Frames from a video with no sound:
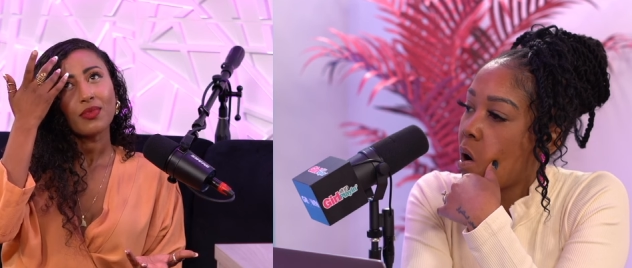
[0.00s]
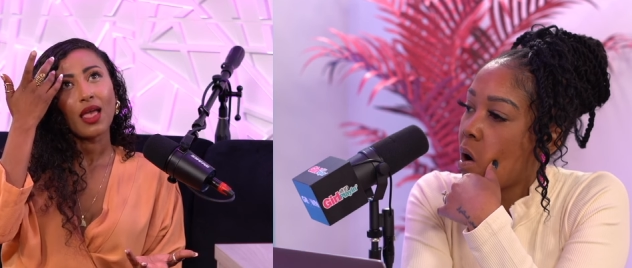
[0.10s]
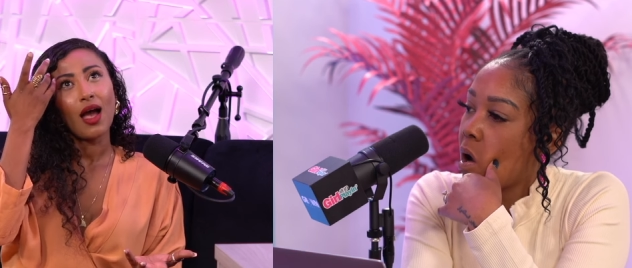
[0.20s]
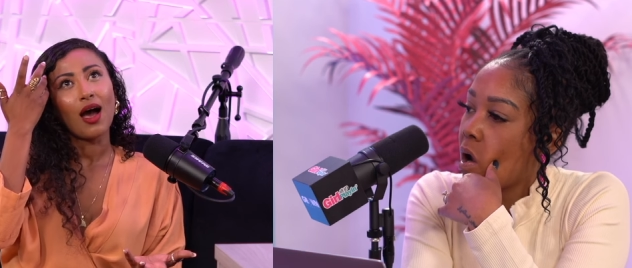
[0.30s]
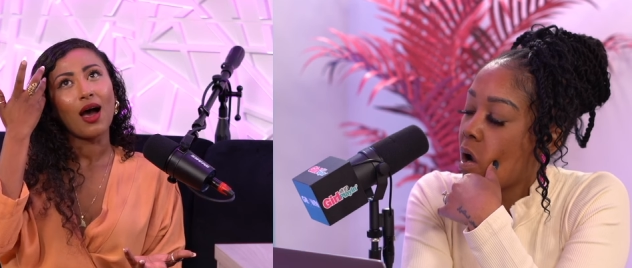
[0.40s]

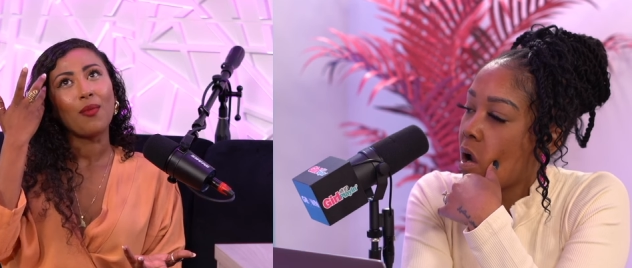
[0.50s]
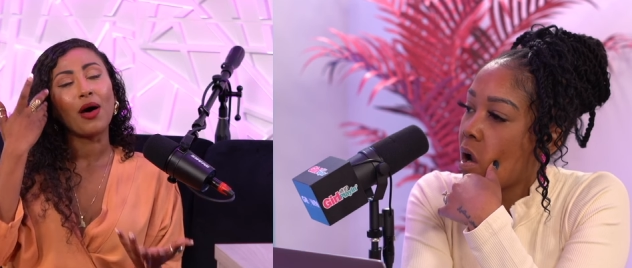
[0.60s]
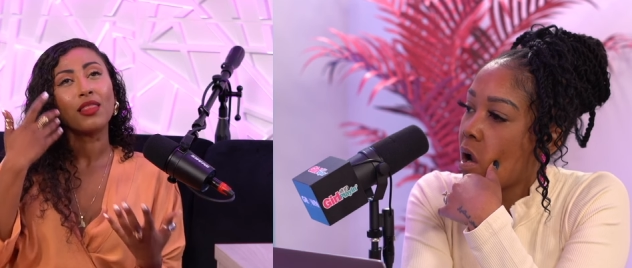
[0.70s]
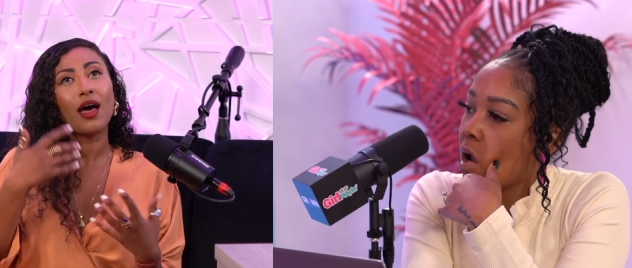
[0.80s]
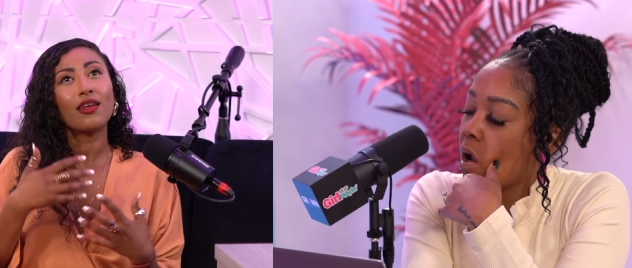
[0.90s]
Speaker 1: um,
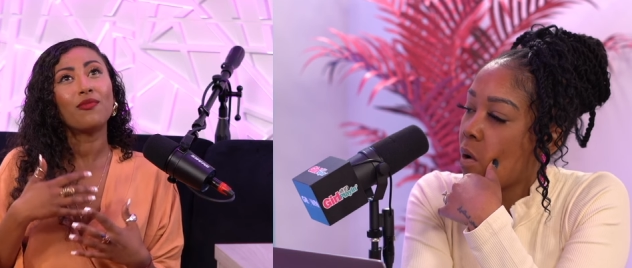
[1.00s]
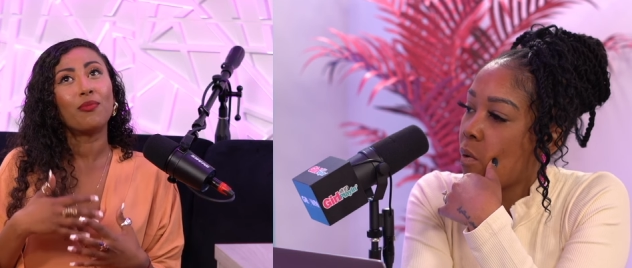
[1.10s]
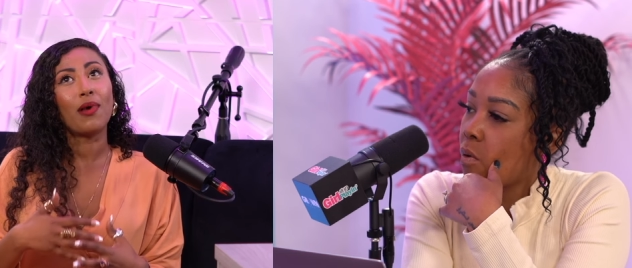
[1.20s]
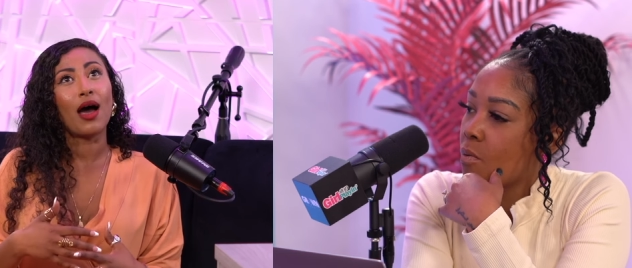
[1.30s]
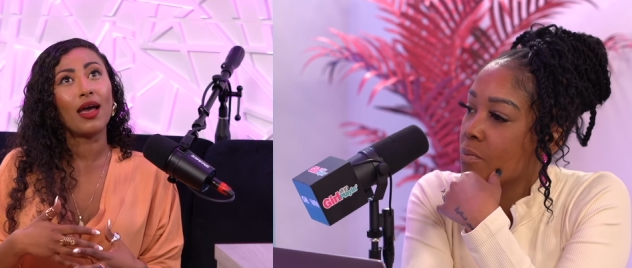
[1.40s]
a lot of
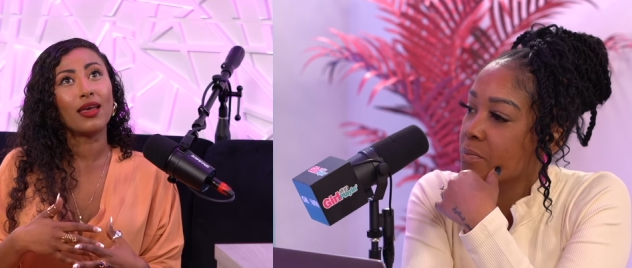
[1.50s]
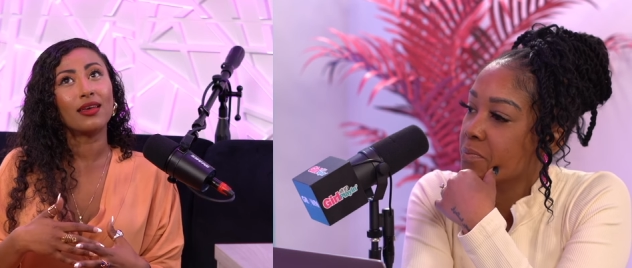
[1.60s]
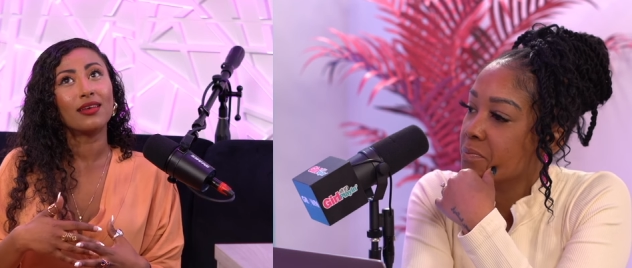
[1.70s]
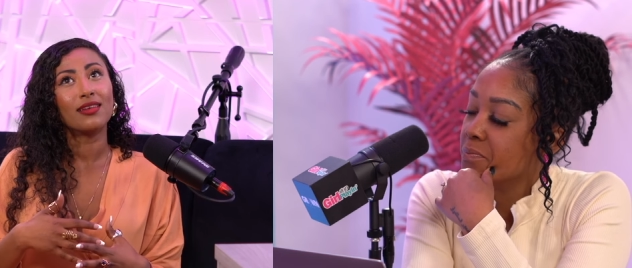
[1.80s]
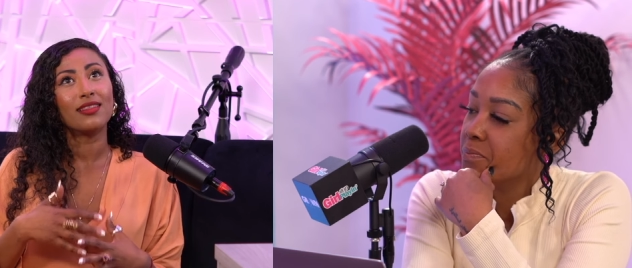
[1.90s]
my
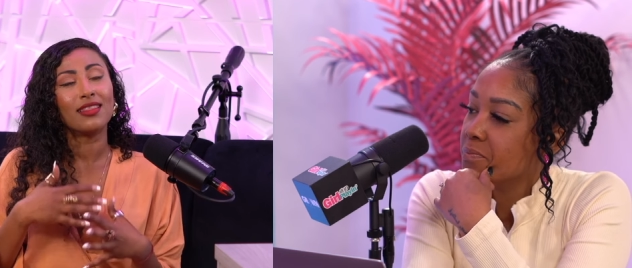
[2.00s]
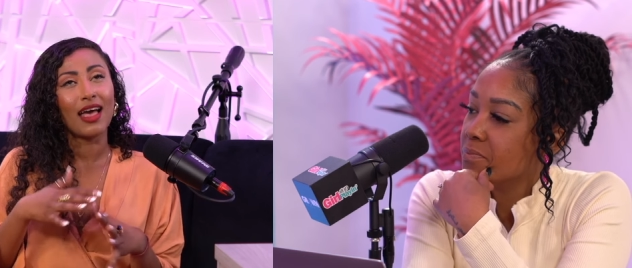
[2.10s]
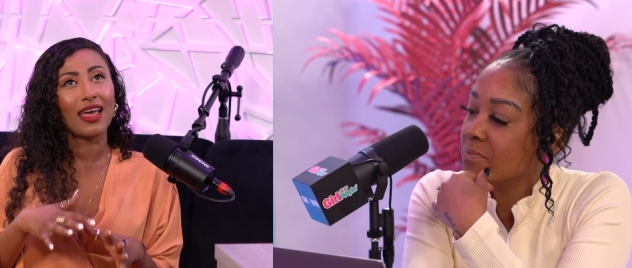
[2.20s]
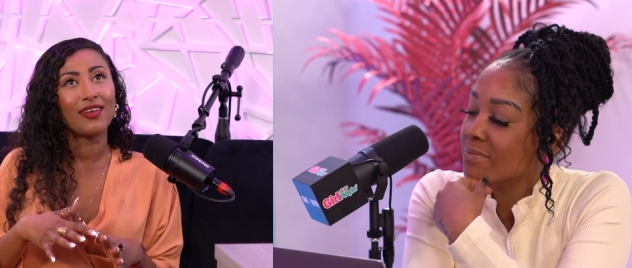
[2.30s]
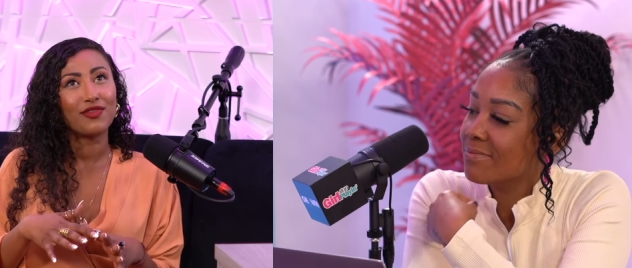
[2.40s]

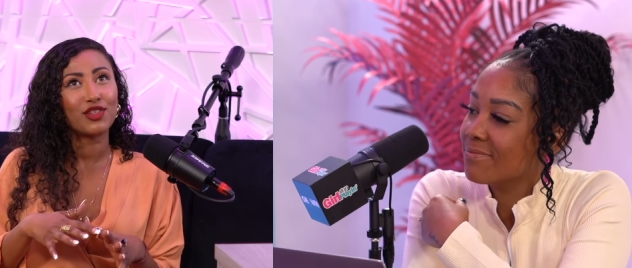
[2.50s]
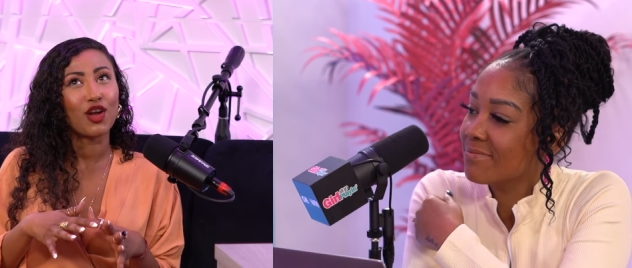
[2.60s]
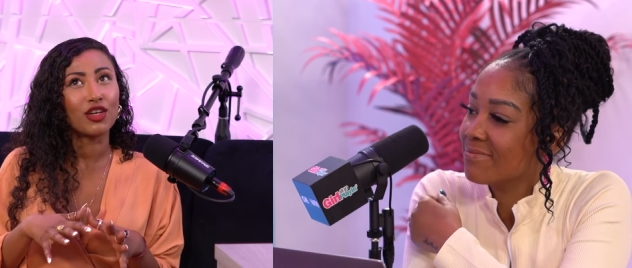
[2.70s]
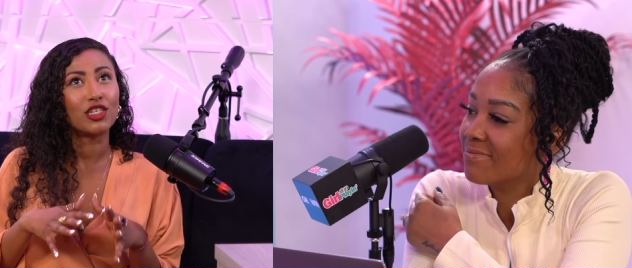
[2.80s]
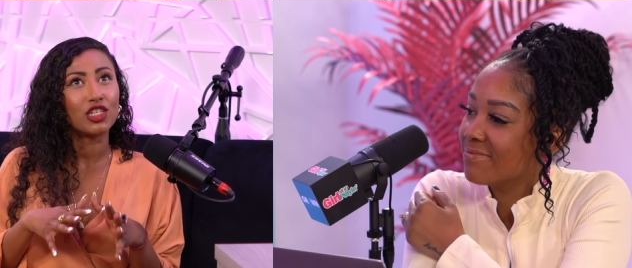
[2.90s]
life
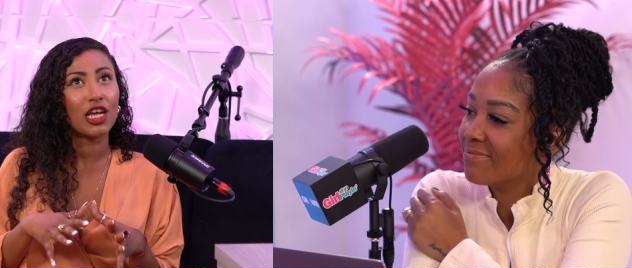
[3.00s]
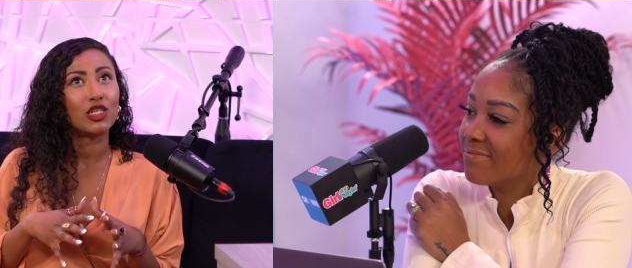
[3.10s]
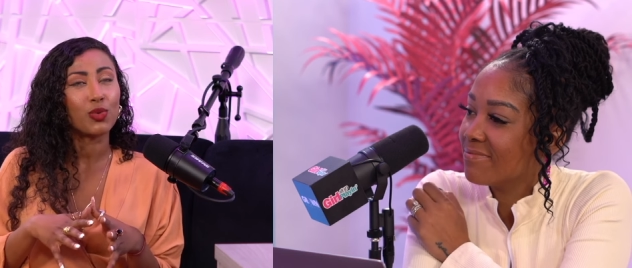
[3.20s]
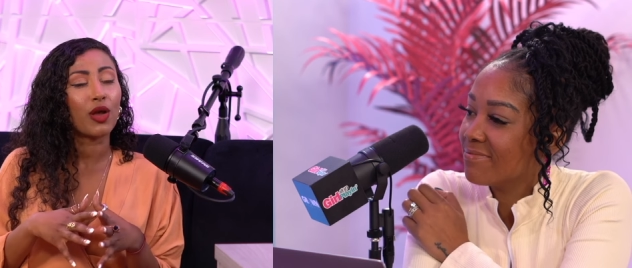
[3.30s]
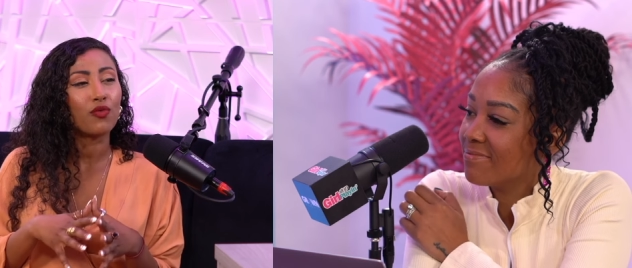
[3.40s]
started to
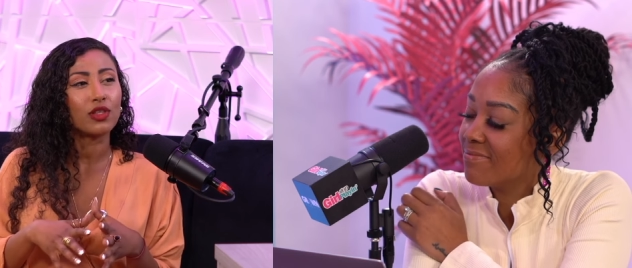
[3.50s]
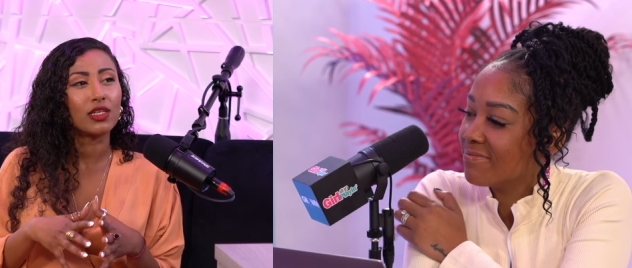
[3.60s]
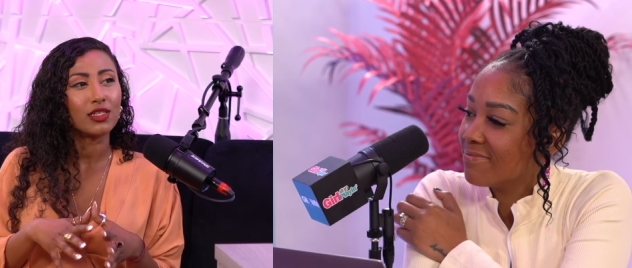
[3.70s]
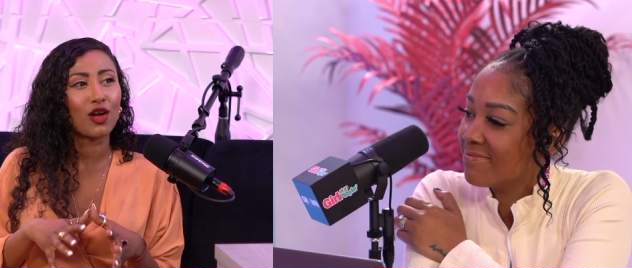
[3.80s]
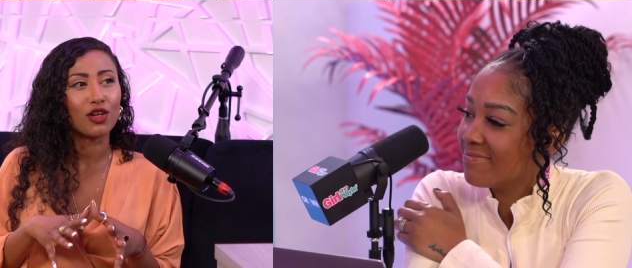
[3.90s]
change when I really
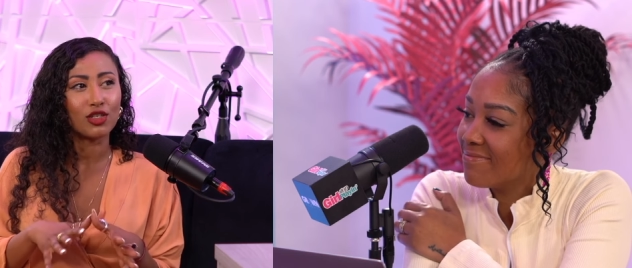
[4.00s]
started